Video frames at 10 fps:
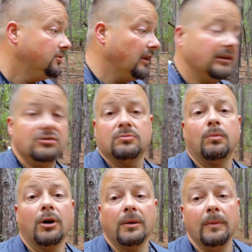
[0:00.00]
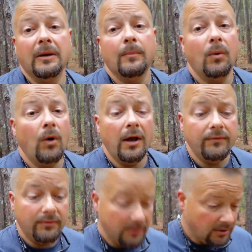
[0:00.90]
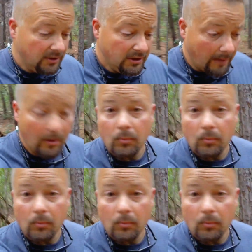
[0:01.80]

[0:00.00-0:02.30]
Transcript: They just bring me and my wife. I'm